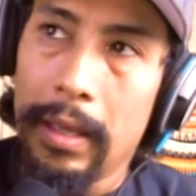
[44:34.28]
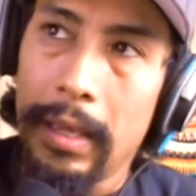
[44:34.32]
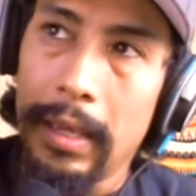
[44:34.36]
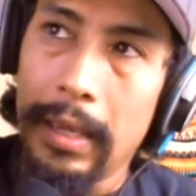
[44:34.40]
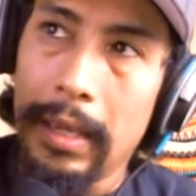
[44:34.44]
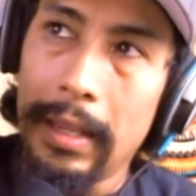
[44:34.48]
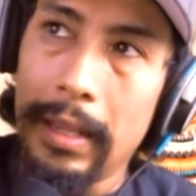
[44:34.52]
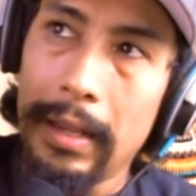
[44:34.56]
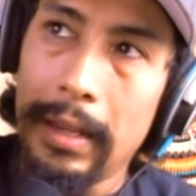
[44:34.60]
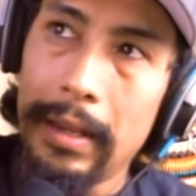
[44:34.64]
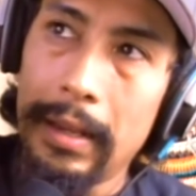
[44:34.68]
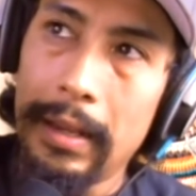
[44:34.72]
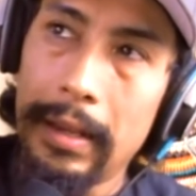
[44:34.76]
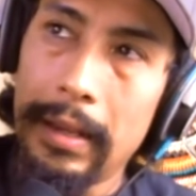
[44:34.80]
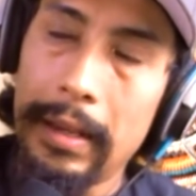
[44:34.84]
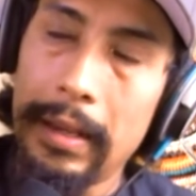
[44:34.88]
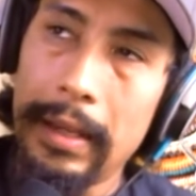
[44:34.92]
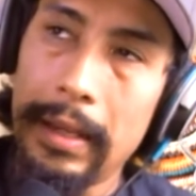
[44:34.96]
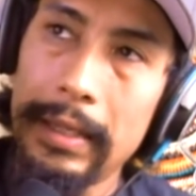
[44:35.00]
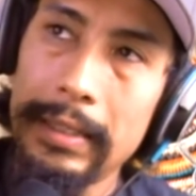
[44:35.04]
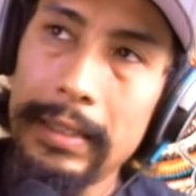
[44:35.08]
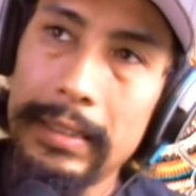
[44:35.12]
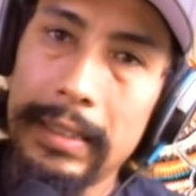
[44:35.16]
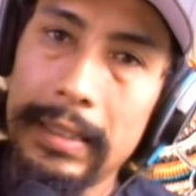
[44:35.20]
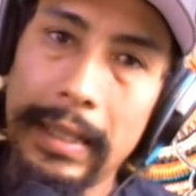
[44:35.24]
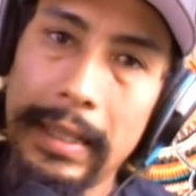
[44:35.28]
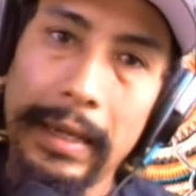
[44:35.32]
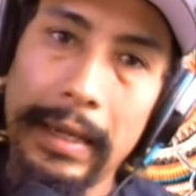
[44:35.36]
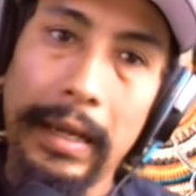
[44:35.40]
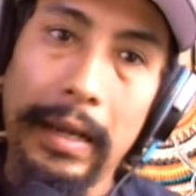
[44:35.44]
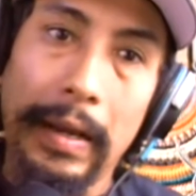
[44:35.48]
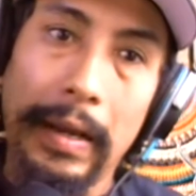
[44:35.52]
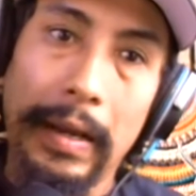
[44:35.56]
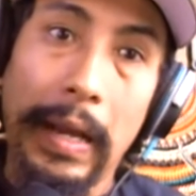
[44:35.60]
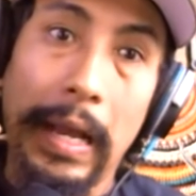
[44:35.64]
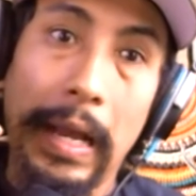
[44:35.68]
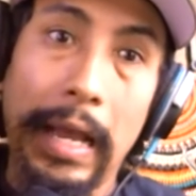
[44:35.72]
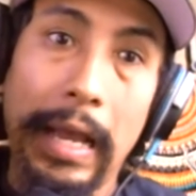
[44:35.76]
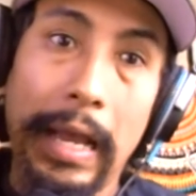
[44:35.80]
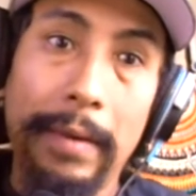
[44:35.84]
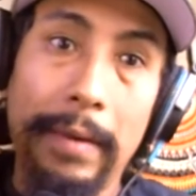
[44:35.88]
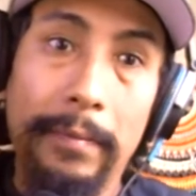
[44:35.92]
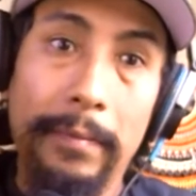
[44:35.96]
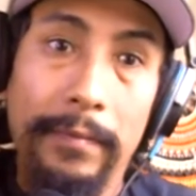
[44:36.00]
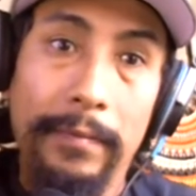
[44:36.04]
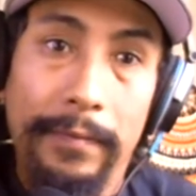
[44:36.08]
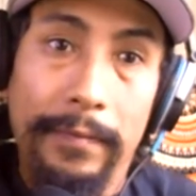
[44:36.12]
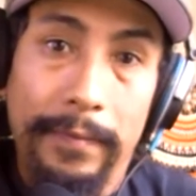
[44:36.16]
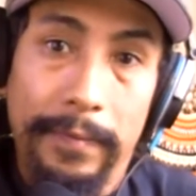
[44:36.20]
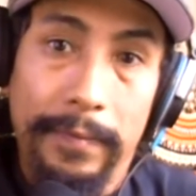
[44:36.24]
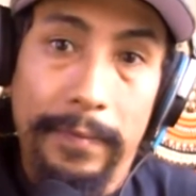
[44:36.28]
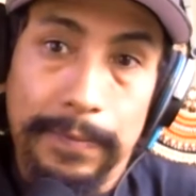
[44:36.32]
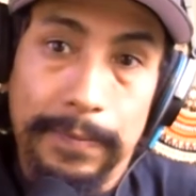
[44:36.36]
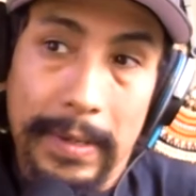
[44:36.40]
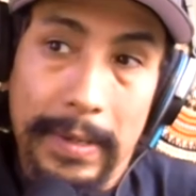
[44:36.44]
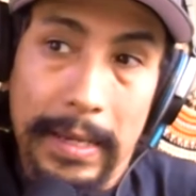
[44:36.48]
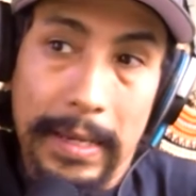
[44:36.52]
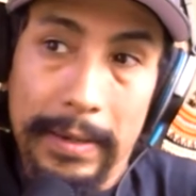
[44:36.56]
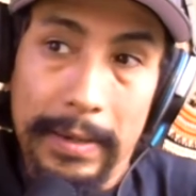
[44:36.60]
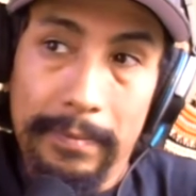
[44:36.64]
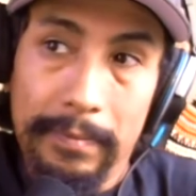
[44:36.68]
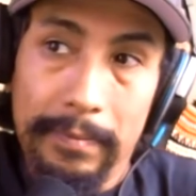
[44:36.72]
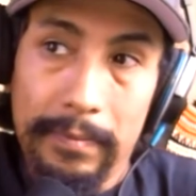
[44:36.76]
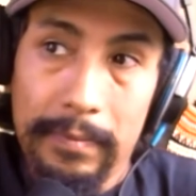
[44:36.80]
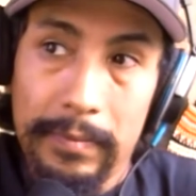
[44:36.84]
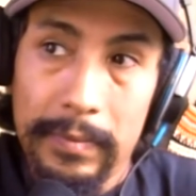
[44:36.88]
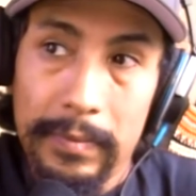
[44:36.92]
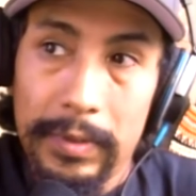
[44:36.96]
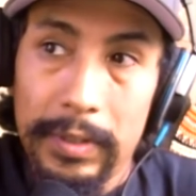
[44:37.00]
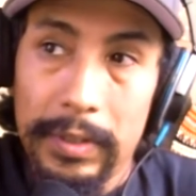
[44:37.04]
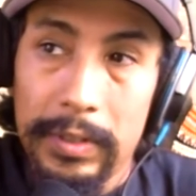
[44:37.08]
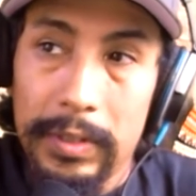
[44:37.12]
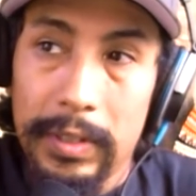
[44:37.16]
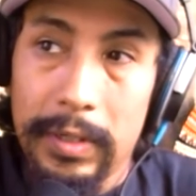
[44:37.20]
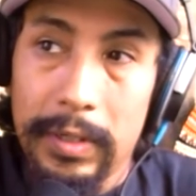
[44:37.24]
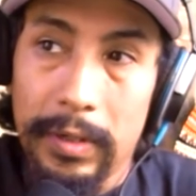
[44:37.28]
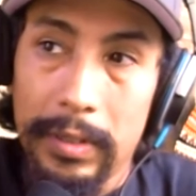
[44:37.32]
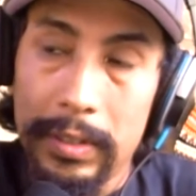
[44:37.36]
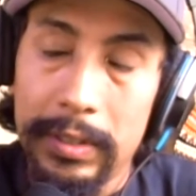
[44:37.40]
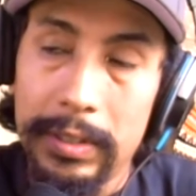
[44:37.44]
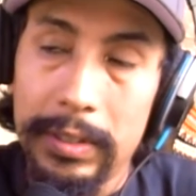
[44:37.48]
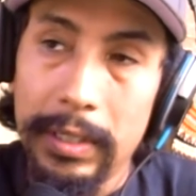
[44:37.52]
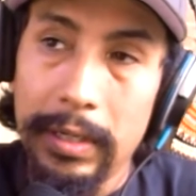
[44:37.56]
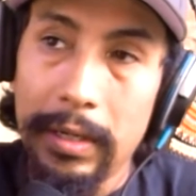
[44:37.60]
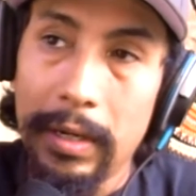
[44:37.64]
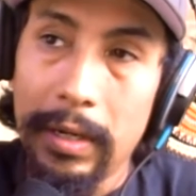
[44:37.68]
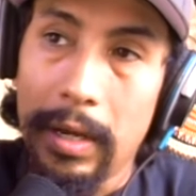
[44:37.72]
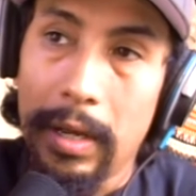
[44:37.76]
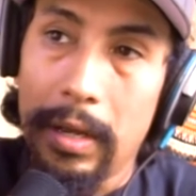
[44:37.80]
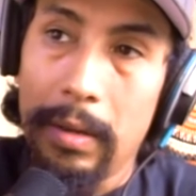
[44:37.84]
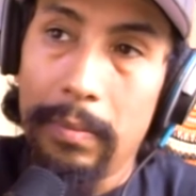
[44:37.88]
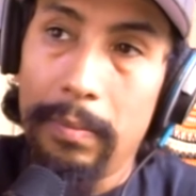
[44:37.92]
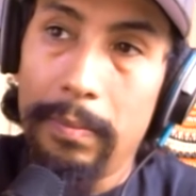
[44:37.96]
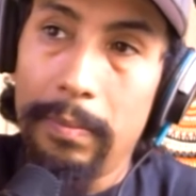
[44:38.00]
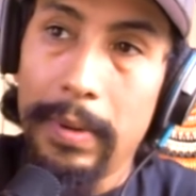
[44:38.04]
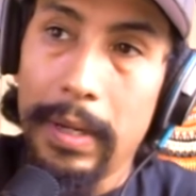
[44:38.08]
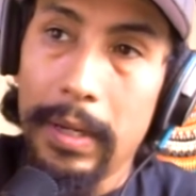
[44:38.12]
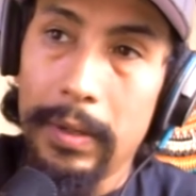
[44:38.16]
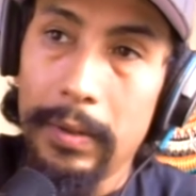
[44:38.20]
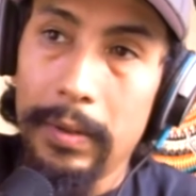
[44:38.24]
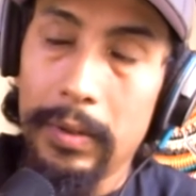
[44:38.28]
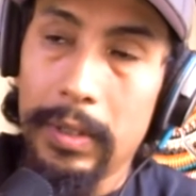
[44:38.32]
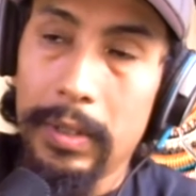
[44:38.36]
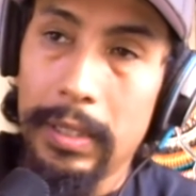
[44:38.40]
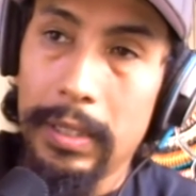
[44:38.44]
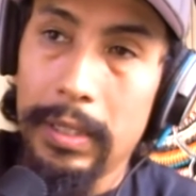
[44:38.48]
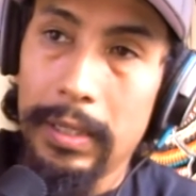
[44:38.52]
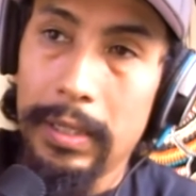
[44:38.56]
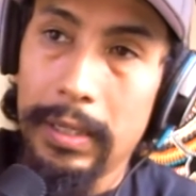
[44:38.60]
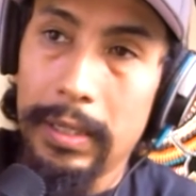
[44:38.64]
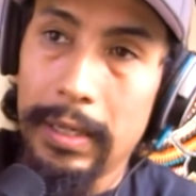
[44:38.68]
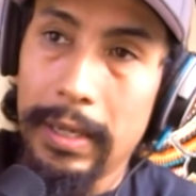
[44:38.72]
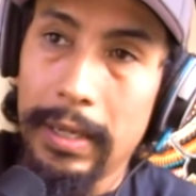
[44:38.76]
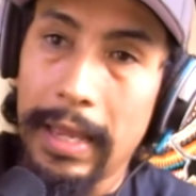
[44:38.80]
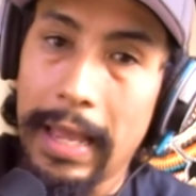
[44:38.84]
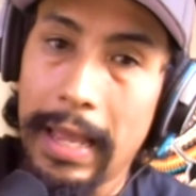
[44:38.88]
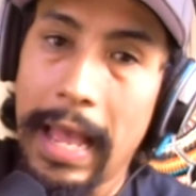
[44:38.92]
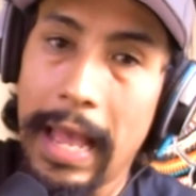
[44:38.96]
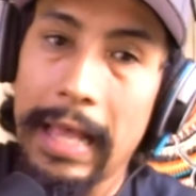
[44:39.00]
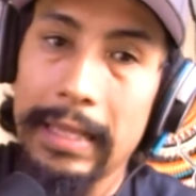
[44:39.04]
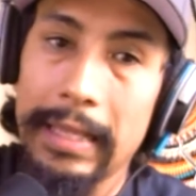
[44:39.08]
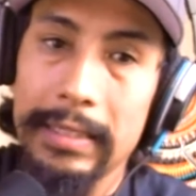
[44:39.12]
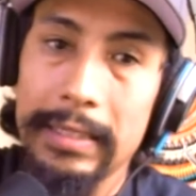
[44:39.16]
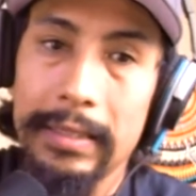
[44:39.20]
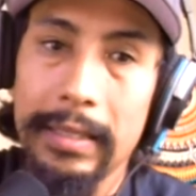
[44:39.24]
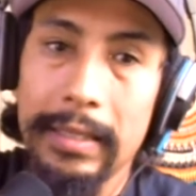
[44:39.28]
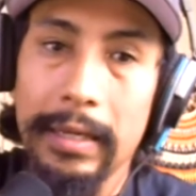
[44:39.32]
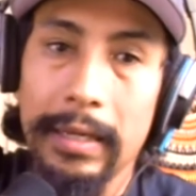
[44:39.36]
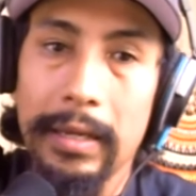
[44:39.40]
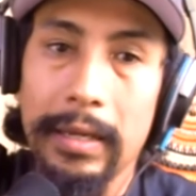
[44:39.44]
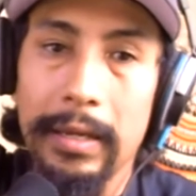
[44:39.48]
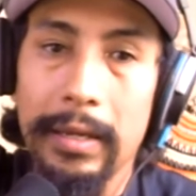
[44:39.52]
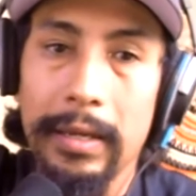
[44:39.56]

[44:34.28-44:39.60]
and it's like I'm discussing about Aztec